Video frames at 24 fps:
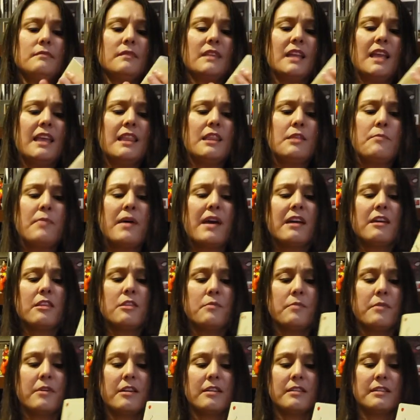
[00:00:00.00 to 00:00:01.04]
In the back of the
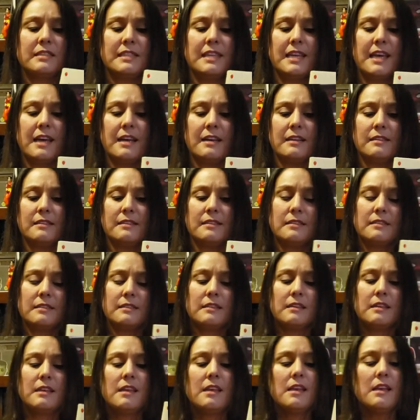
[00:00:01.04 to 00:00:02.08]
box, it has
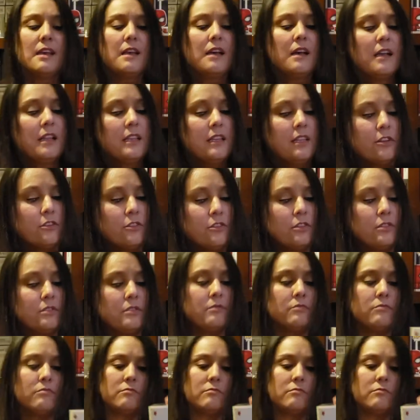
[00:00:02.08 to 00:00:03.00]
a little